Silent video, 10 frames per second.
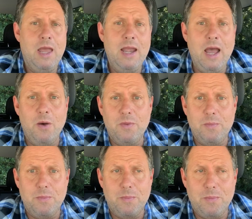Now,
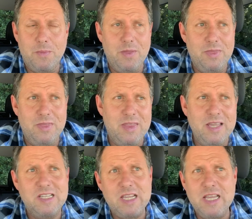
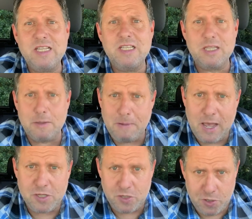this isn't the
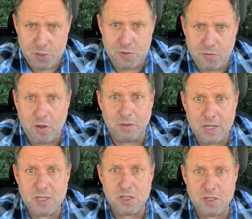passenger's fault
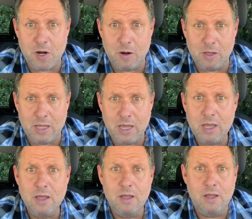necessarily.
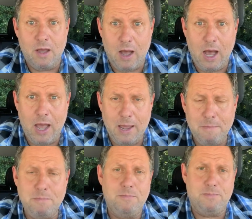
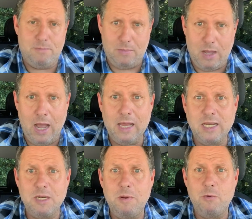I
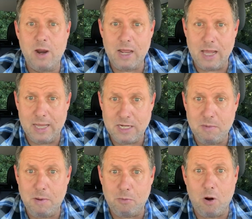like to be ready. I like to
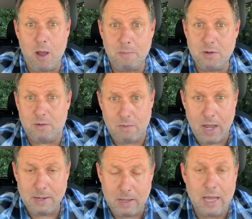be prompt.
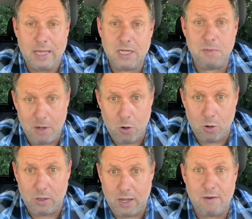I like to be
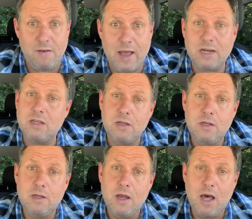early, in fact.
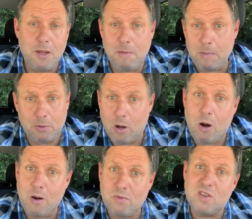Other people
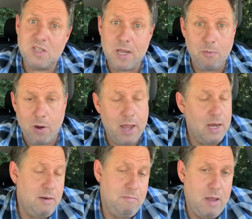aren't the same way,
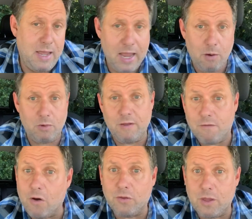and I can't really
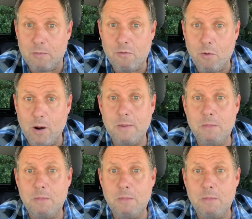fault them for it.